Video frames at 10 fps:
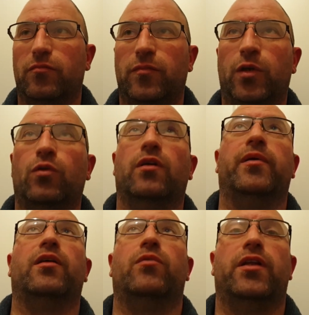you go to
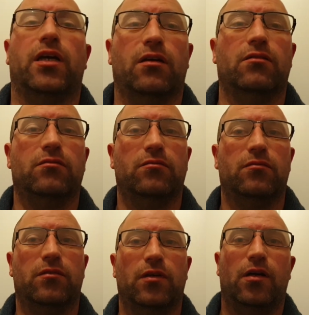bed one night,
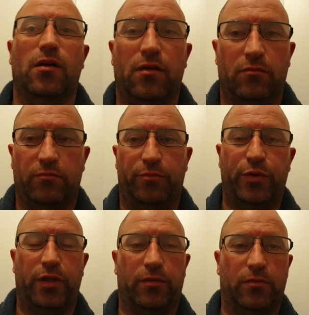
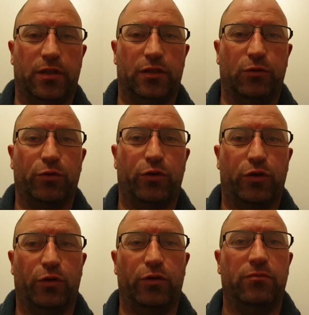put the slow
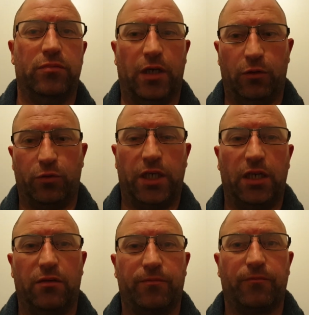cooker on a low
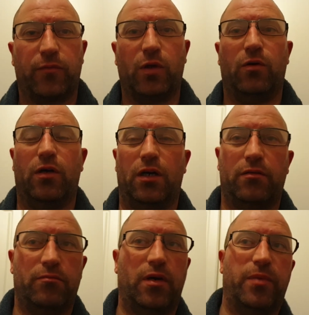heat, or
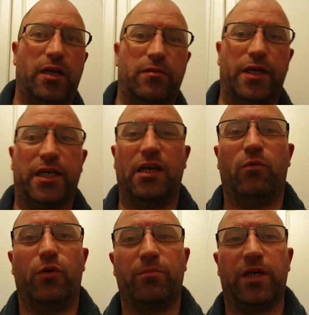maybe a kind of
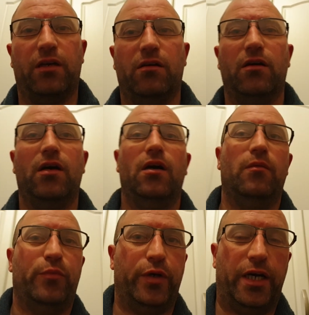warm heat,
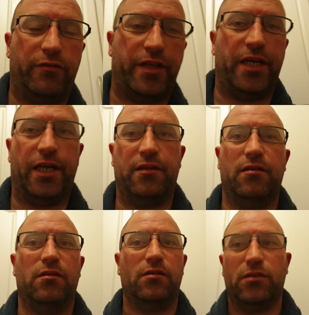put everything in,
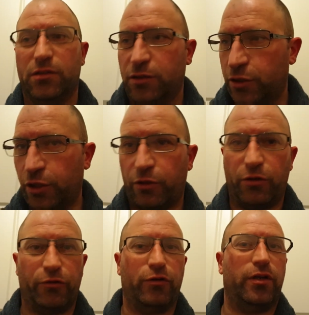stir it
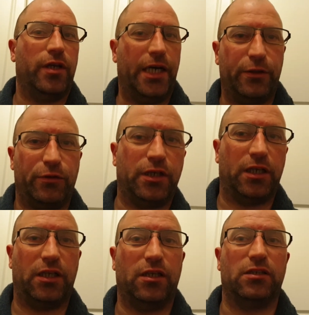all around, add all the
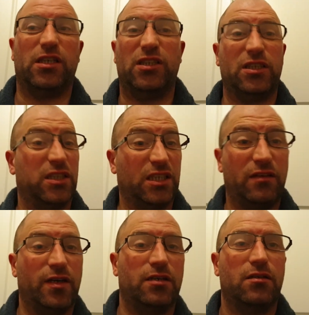ingredients, and just
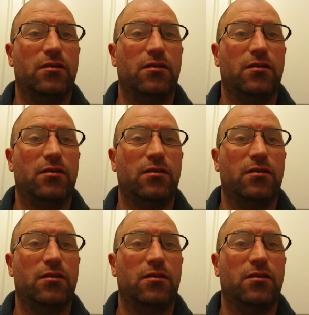leave it.